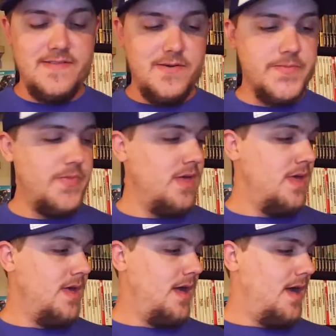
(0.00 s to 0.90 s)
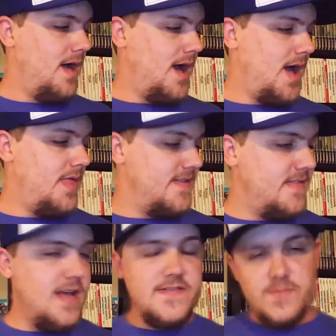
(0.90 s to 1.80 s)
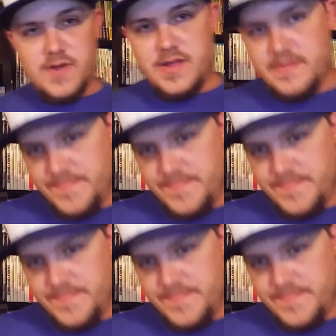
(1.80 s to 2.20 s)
So this next one,